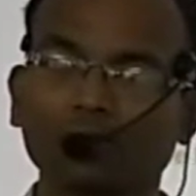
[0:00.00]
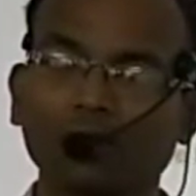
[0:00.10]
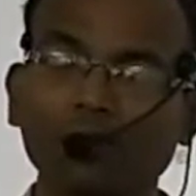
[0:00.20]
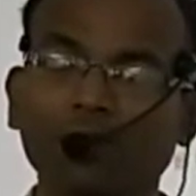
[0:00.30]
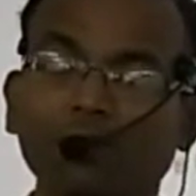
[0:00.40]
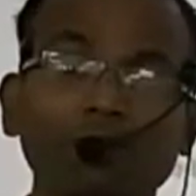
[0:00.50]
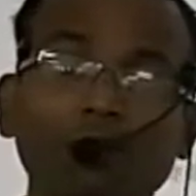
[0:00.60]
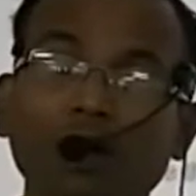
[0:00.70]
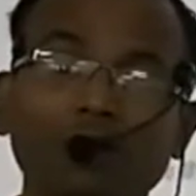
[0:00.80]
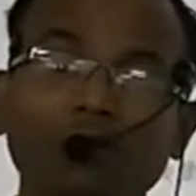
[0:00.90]
I mean,
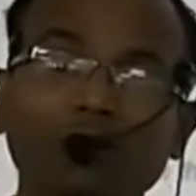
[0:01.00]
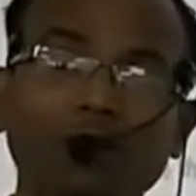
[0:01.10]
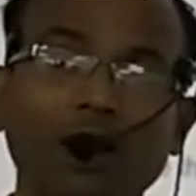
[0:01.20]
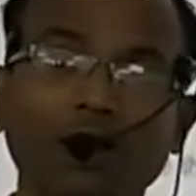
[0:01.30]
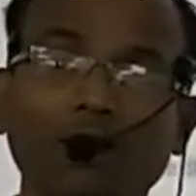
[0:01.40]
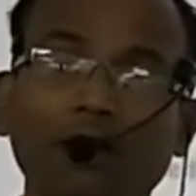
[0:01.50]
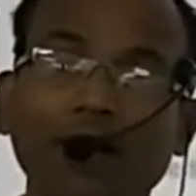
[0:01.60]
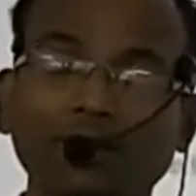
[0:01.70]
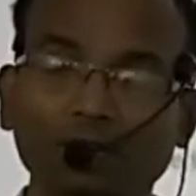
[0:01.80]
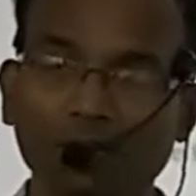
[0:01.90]
whichever had the
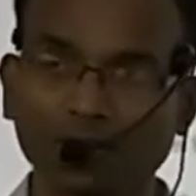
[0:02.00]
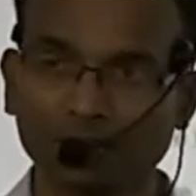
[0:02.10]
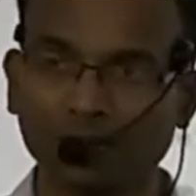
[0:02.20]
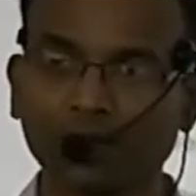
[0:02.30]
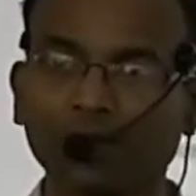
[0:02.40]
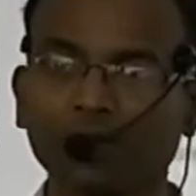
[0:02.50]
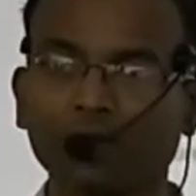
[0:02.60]
maximum uncertainty.